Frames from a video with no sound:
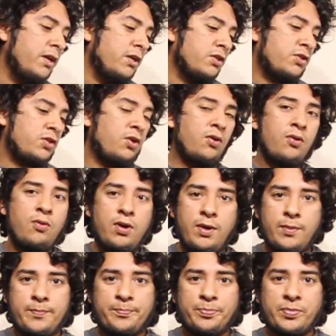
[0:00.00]
So
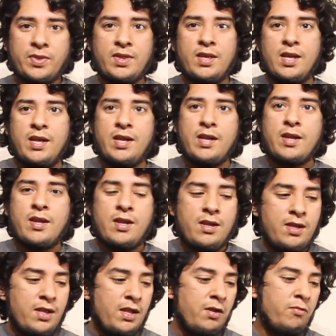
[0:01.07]

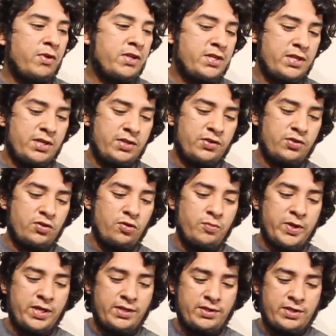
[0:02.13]
I went to
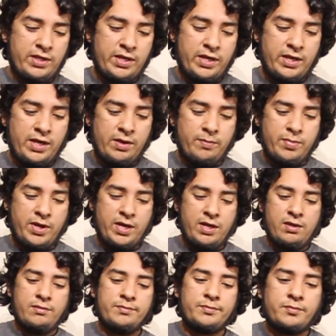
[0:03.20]
Zoomies and I
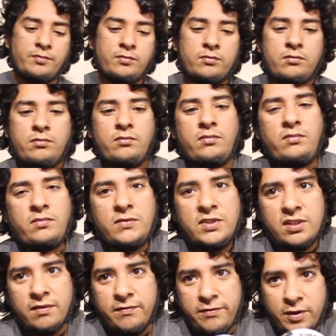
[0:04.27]
bought
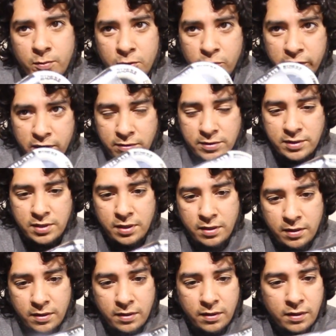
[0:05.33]
some filmer wheels.
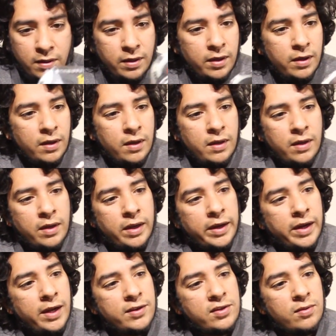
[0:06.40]
I
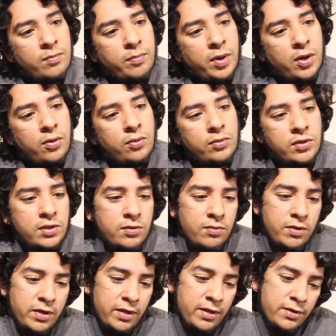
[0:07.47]
got some Bones.
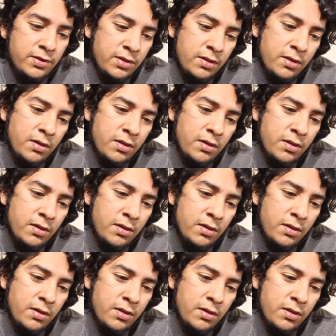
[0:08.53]
What are these?